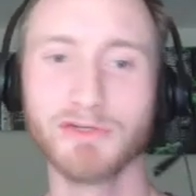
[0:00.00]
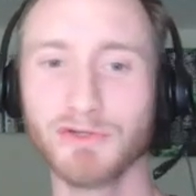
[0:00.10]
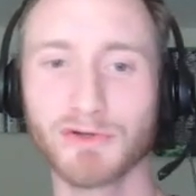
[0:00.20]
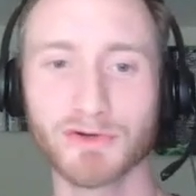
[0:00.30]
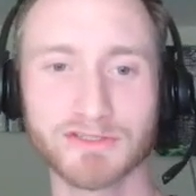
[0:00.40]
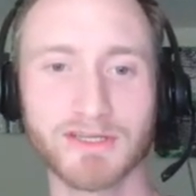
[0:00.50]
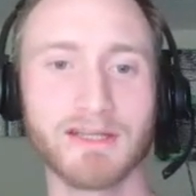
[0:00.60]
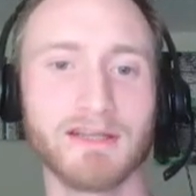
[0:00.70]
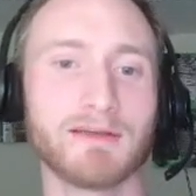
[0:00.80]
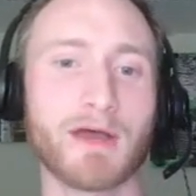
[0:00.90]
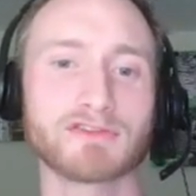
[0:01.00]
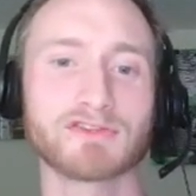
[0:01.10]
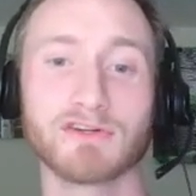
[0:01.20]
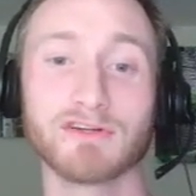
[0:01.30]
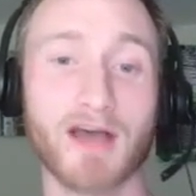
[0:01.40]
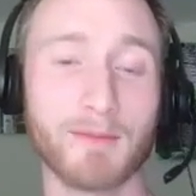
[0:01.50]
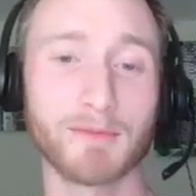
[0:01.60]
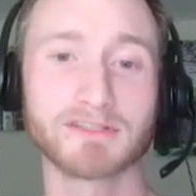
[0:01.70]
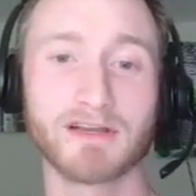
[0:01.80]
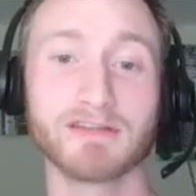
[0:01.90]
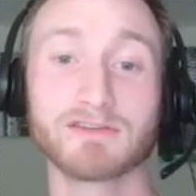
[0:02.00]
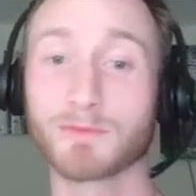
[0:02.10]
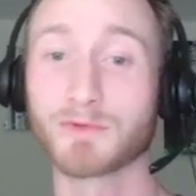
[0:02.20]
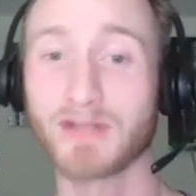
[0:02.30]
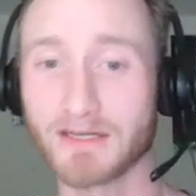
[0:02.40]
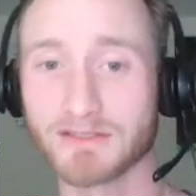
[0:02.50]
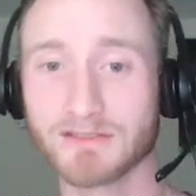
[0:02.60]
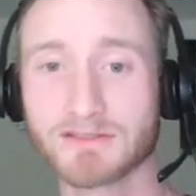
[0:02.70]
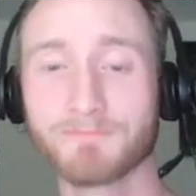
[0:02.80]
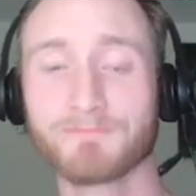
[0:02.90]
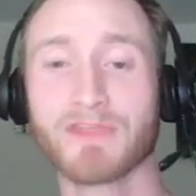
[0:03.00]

New York City about certain topics and interpretations,